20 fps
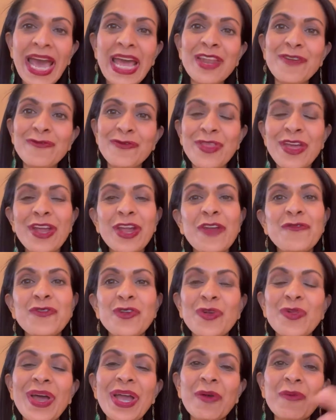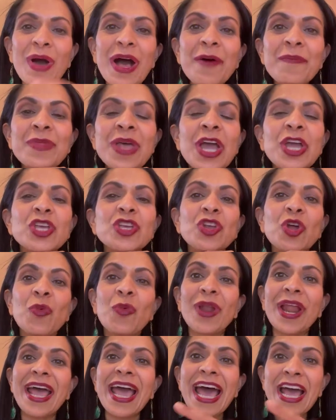And if you're like, well,
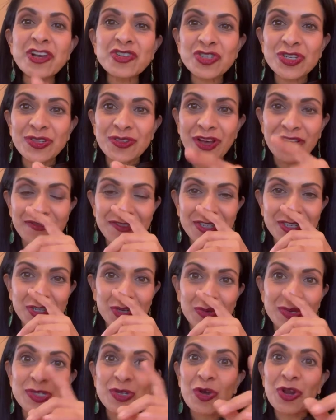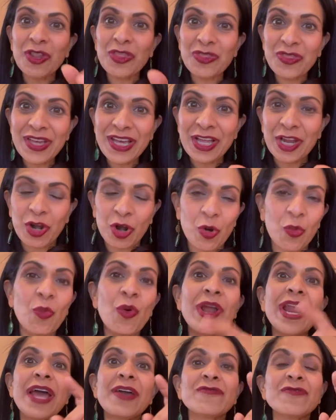what I actually love to do is go to theater.
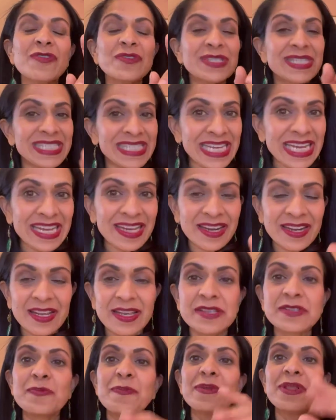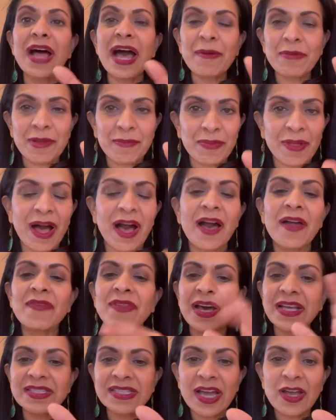What I've seen is blah, blah, blah.
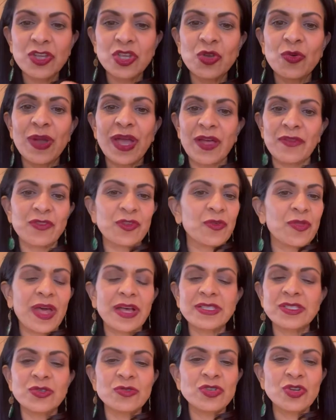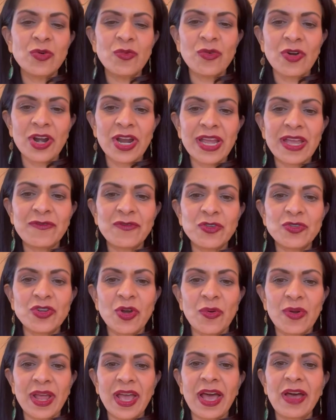And that's how you answer that. So don't worry if you
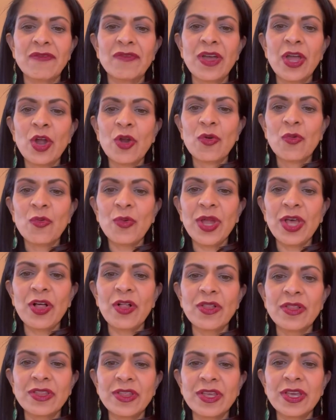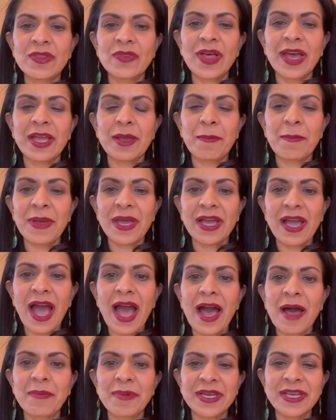don't have real, like big
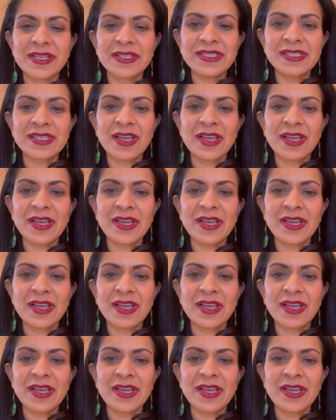hobbies.